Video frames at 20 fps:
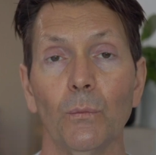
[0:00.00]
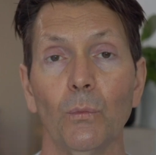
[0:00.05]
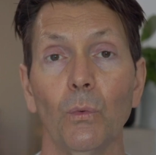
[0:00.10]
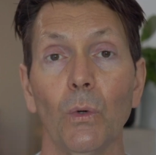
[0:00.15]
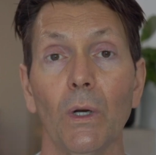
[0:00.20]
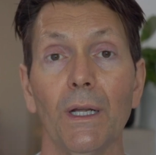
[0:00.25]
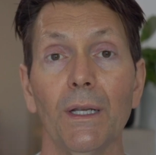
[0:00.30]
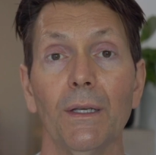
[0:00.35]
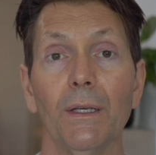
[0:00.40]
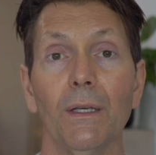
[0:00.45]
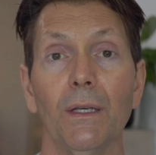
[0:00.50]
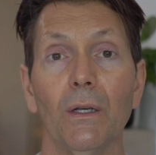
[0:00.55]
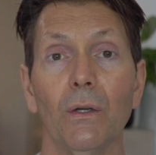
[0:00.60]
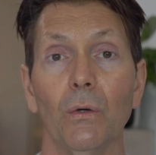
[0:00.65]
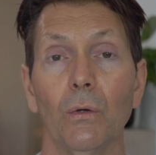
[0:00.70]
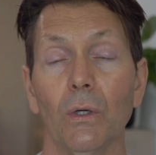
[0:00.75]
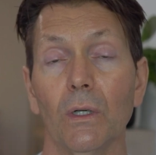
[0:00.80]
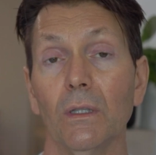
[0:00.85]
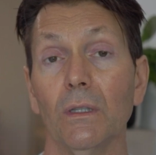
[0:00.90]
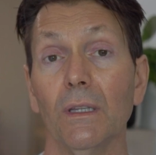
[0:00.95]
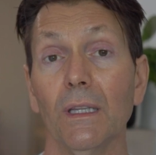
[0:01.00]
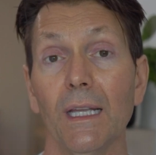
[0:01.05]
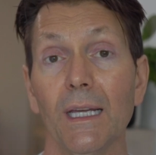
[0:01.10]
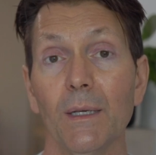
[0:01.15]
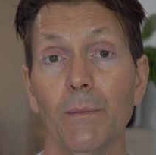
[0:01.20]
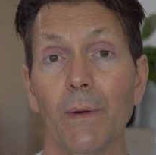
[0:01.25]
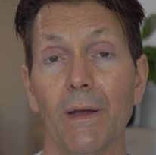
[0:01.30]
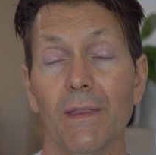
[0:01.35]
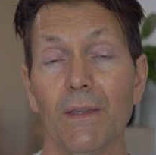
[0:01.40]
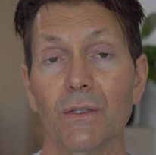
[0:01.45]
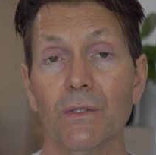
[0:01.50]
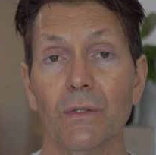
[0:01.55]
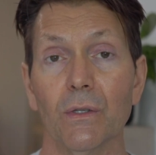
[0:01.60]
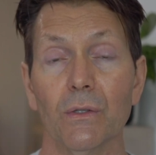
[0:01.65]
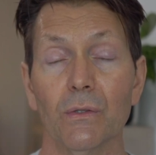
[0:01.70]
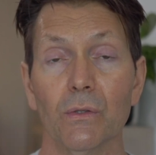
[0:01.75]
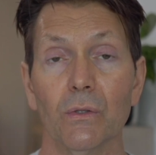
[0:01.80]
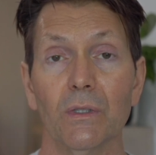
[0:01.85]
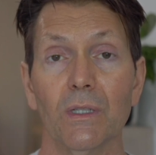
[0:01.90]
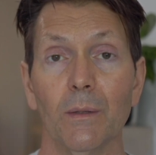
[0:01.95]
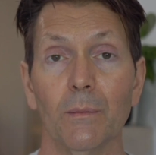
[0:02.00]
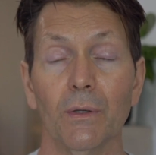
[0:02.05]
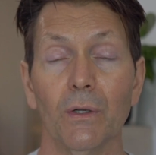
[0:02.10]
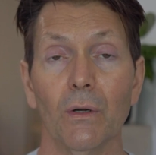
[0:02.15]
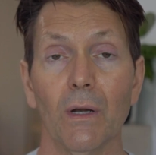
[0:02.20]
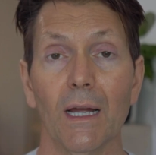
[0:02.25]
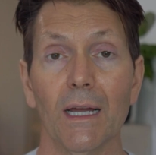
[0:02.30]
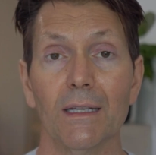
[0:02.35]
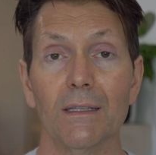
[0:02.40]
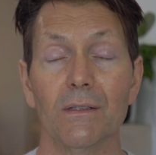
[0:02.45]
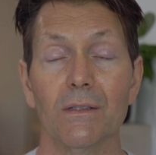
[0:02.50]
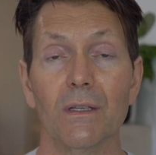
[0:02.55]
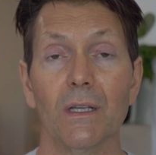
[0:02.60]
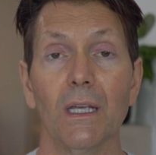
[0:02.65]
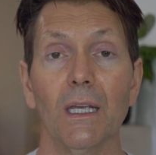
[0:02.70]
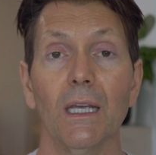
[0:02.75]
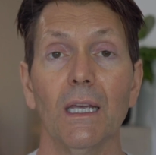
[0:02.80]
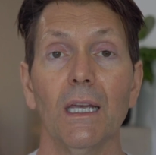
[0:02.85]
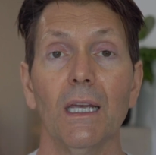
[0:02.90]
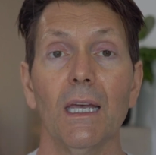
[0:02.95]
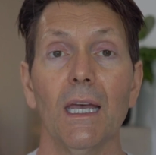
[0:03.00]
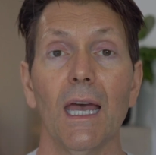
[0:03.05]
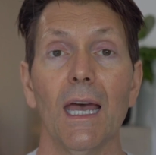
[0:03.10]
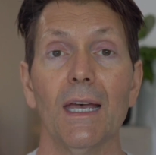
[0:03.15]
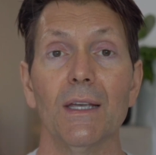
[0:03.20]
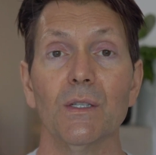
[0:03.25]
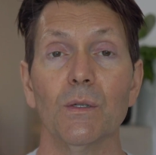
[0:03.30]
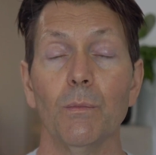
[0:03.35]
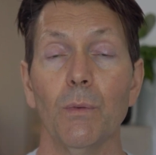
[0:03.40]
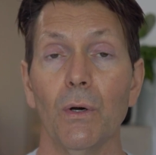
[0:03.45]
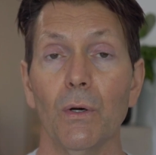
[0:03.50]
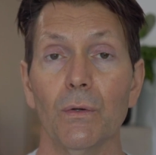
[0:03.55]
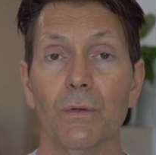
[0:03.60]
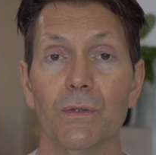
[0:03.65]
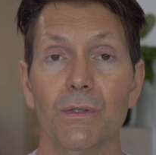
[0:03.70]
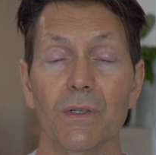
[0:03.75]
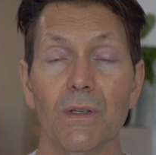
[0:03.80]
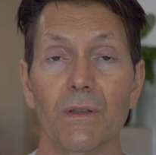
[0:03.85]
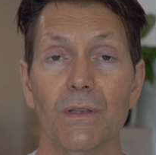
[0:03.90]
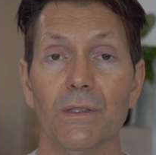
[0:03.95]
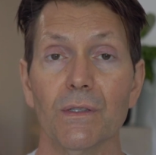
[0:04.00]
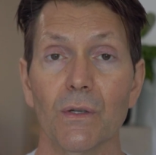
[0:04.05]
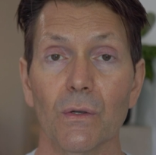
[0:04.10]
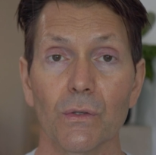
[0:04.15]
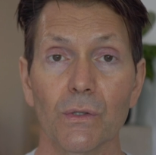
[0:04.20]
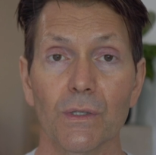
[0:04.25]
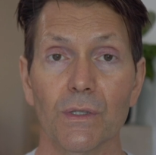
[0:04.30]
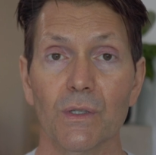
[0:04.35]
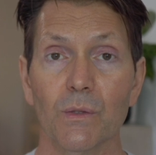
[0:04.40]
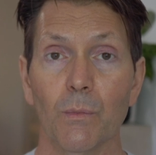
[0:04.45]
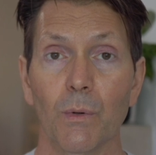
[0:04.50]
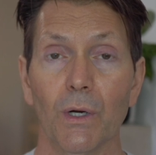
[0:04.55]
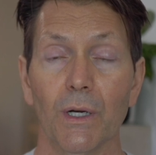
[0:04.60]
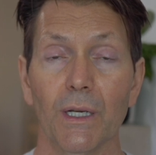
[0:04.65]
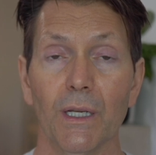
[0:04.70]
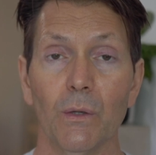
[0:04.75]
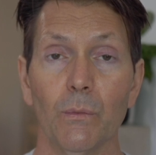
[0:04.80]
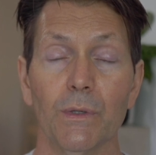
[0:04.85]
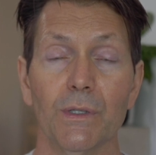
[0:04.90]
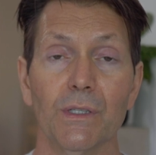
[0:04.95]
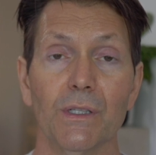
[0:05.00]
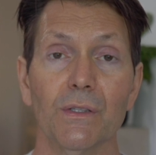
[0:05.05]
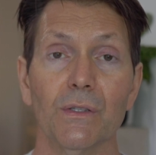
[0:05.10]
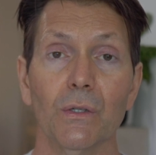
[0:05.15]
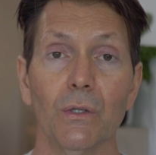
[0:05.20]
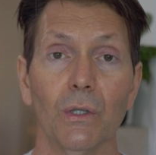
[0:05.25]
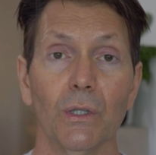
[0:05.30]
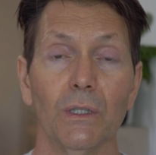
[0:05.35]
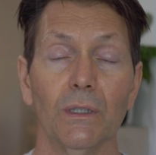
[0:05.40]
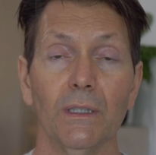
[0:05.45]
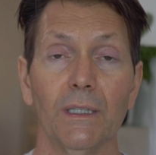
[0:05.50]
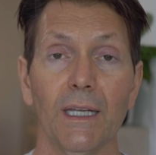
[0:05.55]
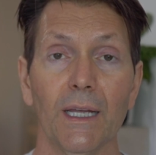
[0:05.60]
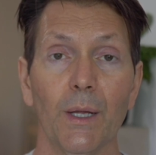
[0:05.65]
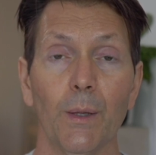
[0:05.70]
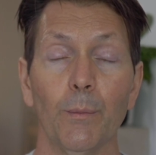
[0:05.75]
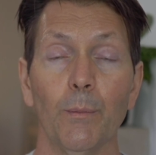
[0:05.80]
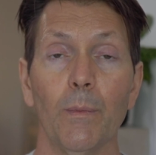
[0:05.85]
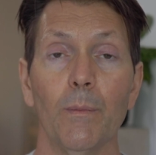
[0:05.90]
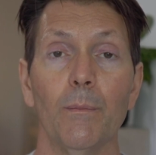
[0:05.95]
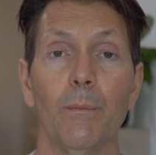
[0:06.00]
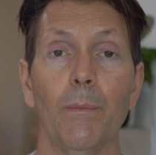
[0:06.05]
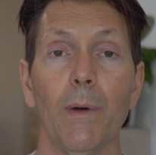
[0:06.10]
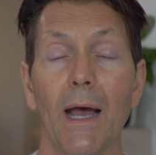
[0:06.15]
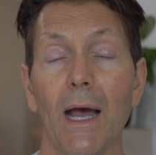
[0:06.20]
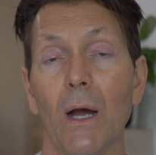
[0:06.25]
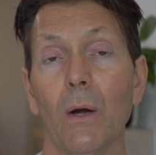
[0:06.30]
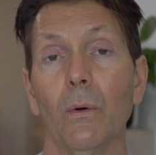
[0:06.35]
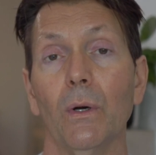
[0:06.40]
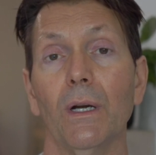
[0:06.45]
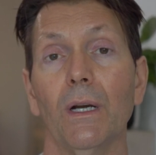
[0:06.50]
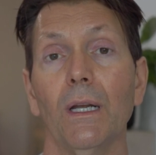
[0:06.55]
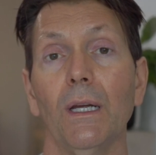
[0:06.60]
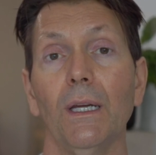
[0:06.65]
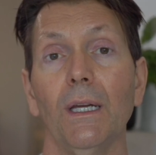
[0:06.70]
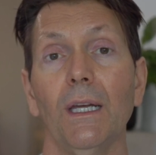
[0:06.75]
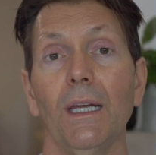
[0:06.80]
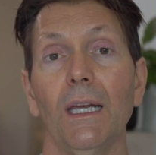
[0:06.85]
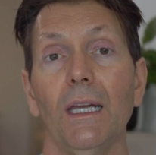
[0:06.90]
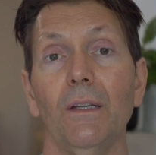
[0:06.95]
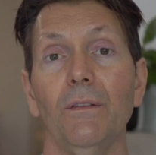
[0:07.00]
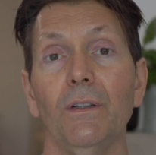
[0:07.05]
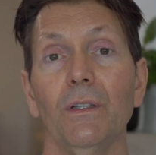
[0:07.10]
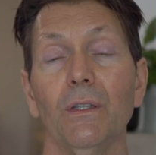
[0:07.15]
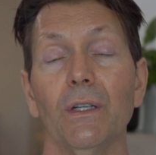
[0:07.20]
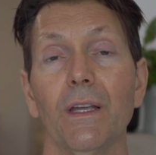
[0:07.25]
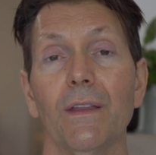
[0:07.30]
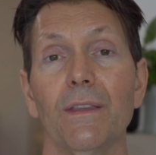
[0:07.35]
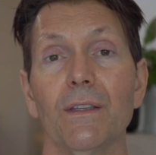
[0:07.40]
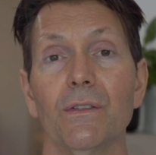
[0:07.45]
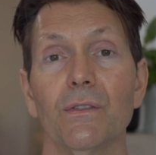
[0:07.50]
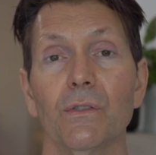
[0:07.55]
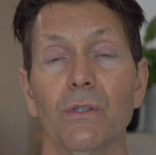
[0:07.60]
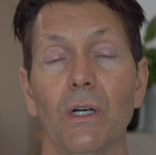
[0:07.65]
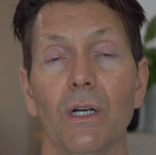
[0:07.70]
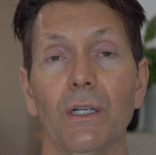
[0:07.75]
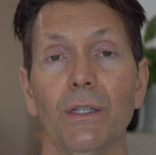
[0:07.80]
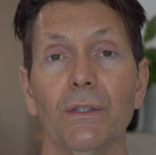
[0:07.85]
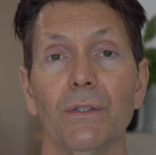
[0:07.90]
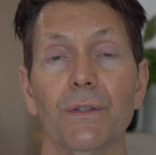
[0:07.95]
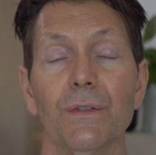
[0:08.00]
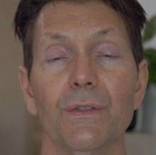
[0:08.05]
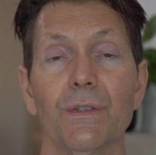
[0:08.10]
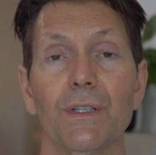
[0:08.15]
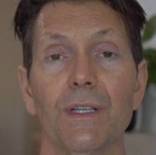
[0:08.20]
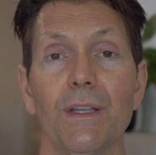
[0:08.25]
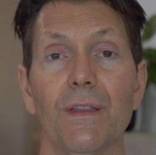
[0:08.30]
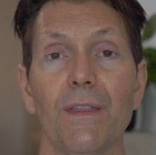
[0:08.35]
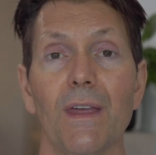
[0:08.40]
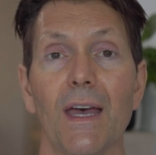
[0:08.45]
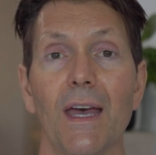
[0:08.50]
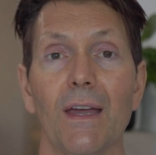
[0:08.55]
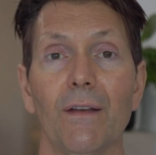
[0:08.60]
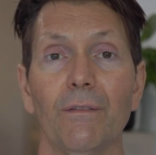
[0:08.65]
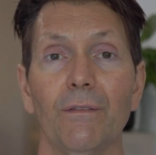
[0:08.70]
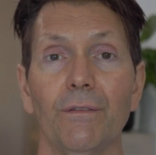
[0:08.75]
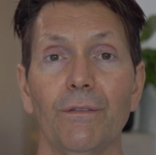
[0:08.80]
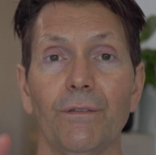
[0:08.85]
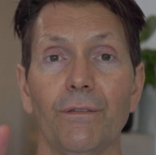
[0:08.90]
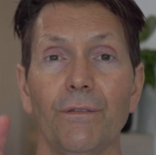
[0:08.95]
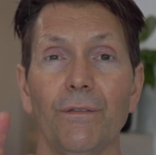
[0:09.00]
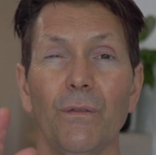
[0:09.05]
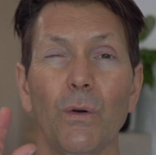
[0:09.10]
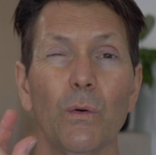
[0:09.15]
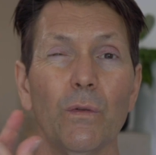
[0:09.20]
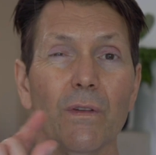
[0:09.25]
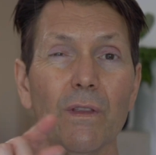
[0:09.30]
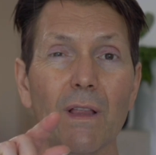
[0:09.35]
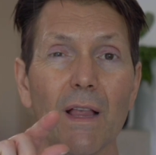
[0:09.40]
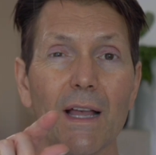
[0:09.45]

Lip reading: run or led by the Social Democrats, as opposed to the Socialist Party, which has currently held power. And if you look at this chart, you'll see that over the